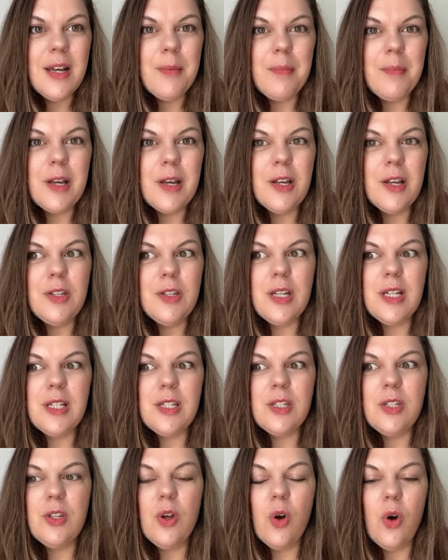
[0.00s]
because
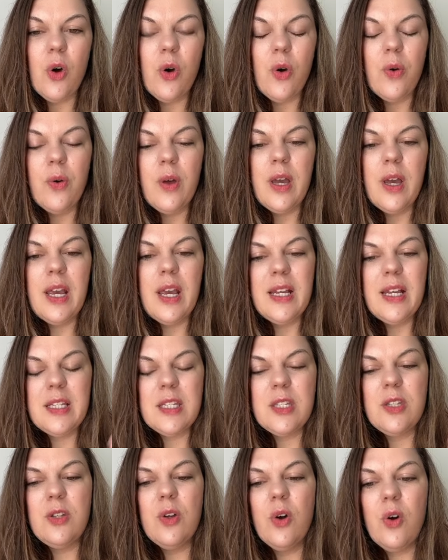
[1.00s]
it's not,
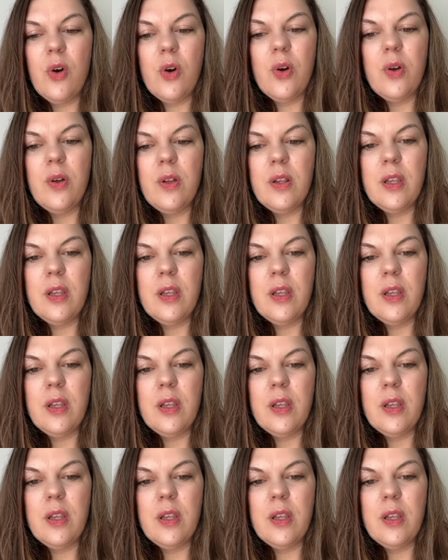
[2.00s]
it's not